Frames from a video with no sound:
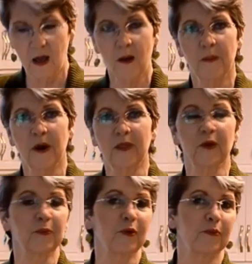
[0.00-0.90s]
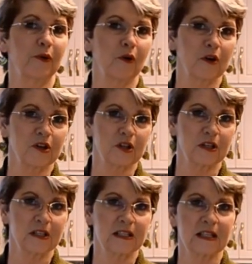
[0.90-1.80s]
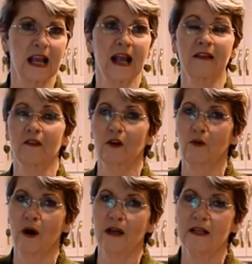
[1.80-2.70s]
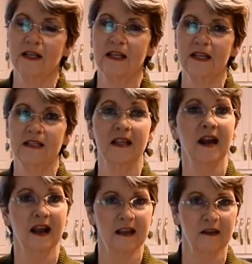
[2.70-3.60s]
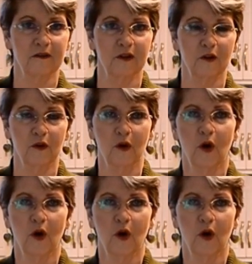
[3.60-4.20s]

but the proportions and the quantities that I give you